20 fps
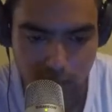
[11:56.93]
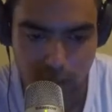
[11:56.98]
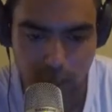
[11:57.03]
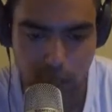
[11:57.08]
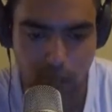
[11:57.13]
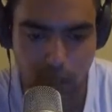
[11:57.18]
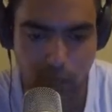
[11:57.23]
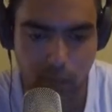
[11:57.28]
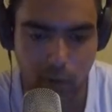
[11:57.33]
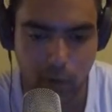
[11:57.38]

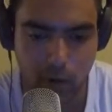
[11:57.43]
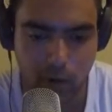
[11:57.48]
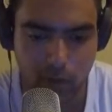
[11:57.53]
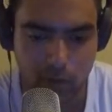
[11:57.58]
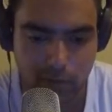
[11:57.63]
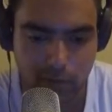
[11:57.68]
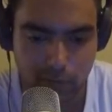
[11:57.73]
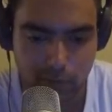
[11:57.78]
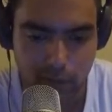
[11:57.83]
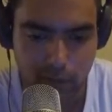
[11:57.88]
Yeet him
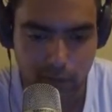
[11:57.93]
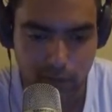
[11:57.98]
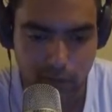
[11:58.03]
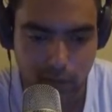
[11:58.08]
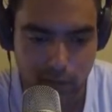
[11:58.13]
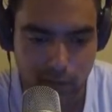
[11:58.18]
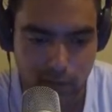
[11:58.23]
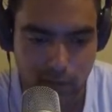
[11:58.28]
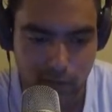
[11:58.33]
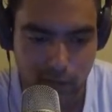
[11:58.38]
off!
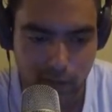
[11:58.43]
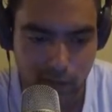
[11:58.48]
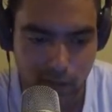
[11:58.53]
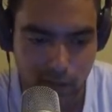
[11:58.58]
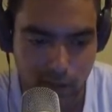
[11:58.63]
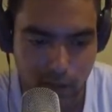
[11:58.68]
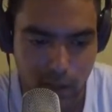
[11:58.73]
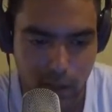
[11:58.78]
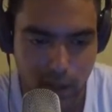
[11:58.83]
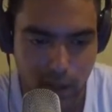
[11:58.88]

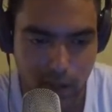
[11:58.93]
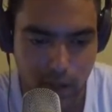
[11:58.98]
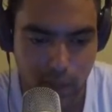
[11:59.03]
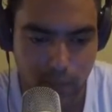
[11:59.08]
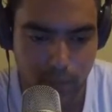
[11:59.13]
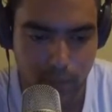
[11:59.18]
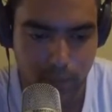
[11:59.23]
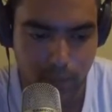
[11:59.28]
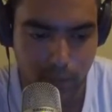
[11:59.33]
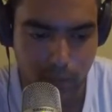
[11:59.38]
Yeah,
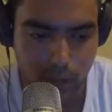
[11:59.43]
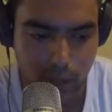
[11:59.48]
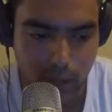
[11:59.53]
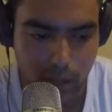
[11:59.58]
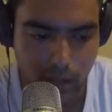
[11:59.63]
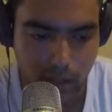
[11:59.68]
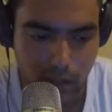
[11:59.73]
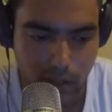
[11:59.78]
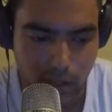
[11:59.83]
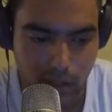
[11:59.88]
boy!